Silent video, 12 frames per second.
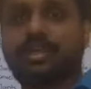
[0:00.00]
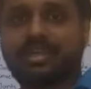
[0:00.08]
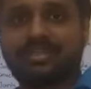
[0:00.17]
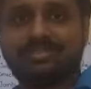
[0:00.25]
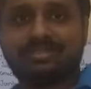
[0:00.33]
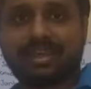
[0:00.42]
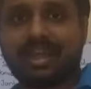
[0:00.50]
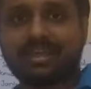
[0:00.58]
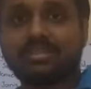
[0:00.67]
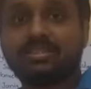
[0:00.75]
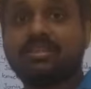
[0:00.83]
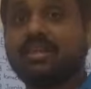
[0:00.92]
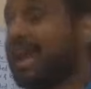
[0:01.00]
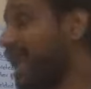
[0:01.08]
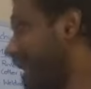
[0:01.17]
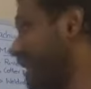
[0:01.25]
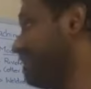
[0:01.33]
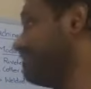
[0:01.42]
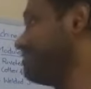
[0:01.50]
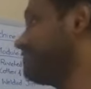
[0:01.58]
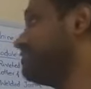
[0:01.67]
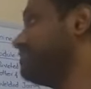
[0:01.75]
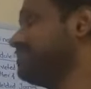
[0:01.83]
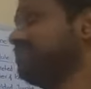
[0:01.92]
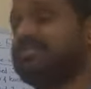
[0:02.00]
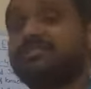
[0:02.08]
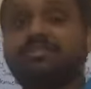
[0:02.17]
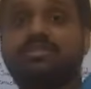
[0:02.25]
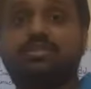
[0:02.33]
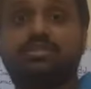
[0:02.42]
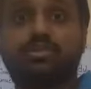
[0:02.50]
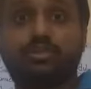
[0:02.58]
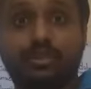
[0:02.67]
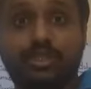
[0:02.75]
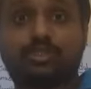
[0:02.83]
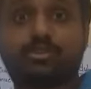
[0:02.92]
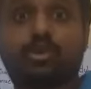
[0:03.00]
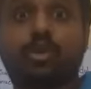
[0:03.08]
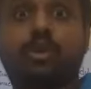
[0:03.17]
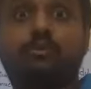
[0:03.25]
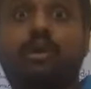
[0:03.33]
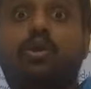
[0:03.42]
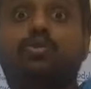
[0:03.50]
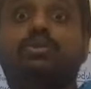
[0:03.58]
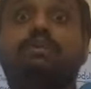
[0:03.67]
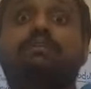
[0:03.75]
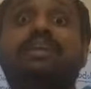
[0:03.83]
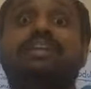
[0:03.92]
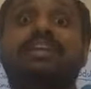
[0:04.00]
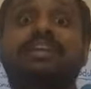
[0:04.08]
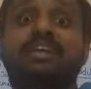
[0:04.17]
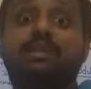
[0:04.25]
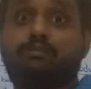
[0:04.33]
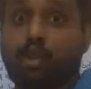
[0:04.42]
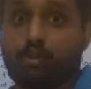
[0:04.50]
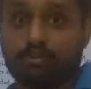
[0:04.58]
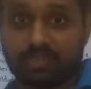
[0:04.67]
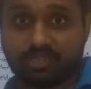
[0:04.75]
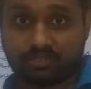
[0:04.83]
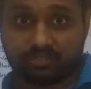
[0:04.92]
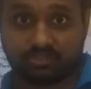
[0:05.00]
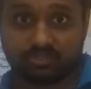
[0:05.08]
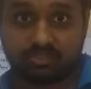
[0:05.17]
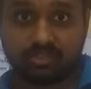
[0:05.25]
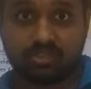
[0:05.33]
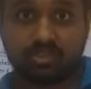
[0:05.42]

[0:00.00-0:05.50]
a design, and you need to know about the material properties,